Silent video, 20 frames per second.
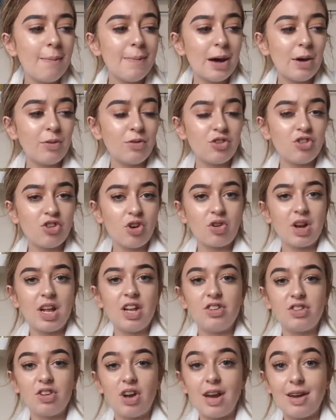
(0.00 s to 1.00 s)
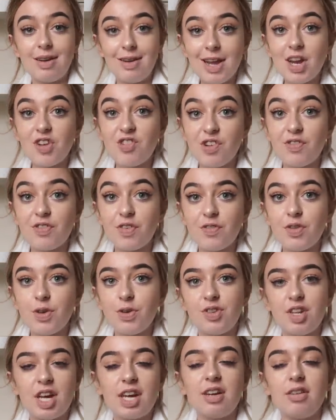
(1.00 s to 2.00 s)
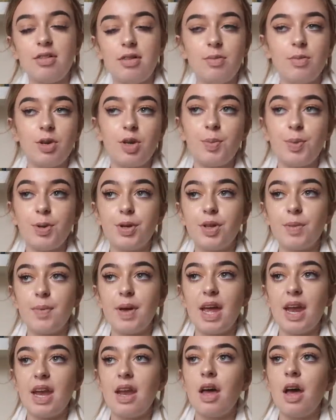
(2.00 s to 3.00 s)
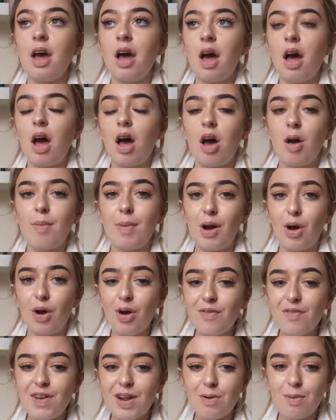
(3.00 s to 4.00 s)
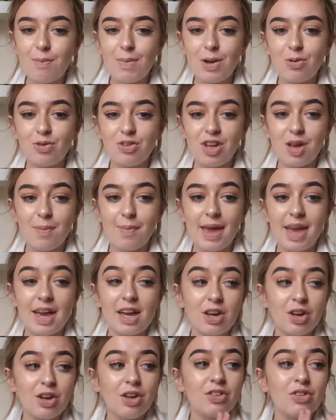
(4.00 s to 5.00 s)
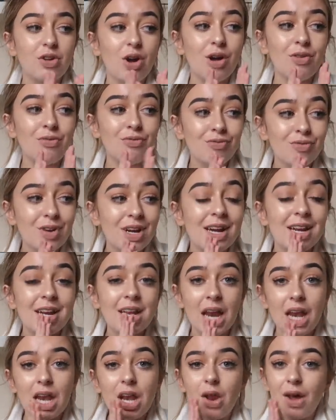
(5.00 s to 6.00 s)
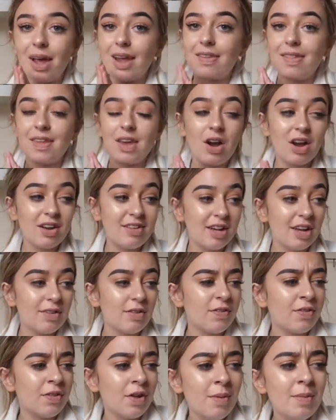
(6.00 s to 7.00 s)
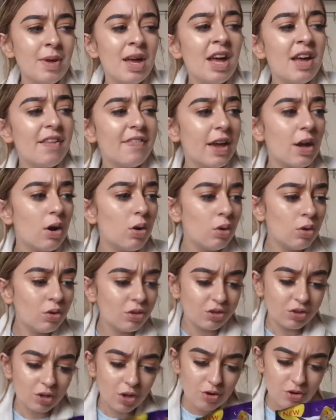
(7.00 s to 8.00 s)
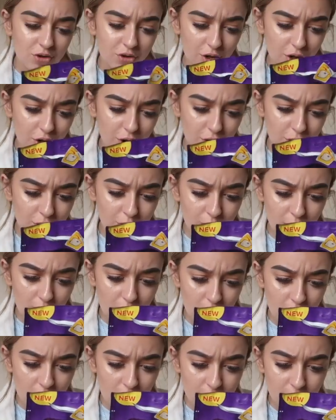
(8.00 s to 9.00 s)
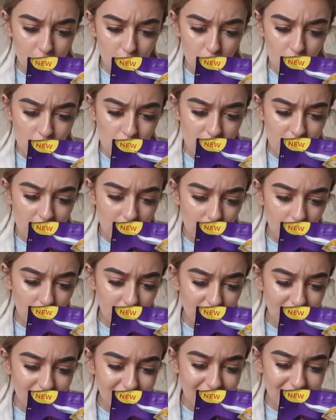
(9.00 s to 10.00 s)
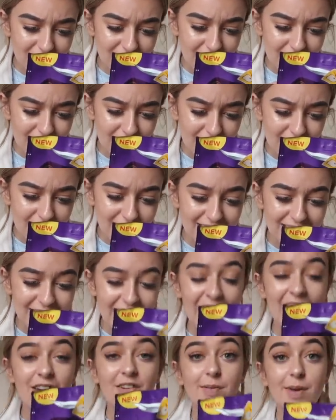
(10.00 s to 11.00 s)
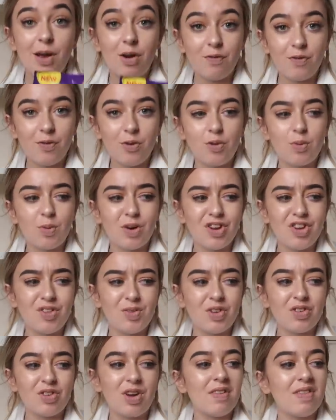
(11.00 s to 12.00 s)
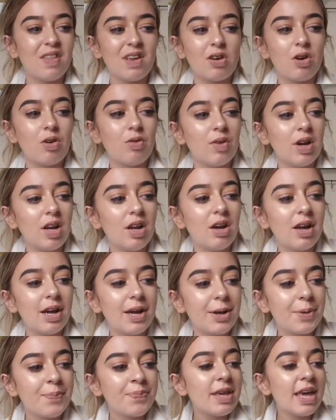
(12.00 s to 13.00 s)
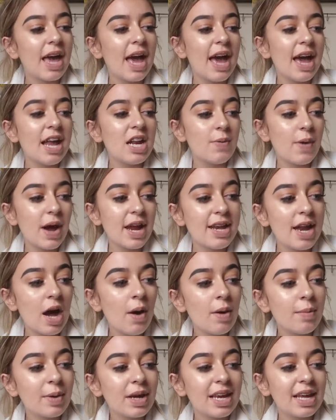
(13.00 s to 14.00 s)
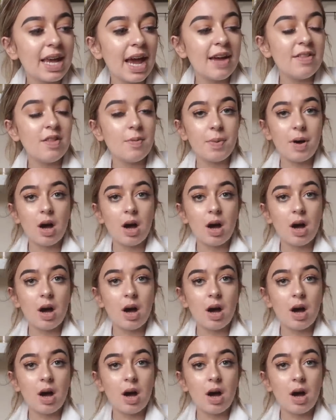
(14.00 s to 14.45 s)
melt the chocolate inside. Literally, for a few seconds, I'm going to put them in, um, and hopefully it will melt it a bit, because I I really like, like the idea of them. They also do um, Oreo ones and then caramel filled ones, which I think I'll really like. But yeah, anyway, now I'm going to get in the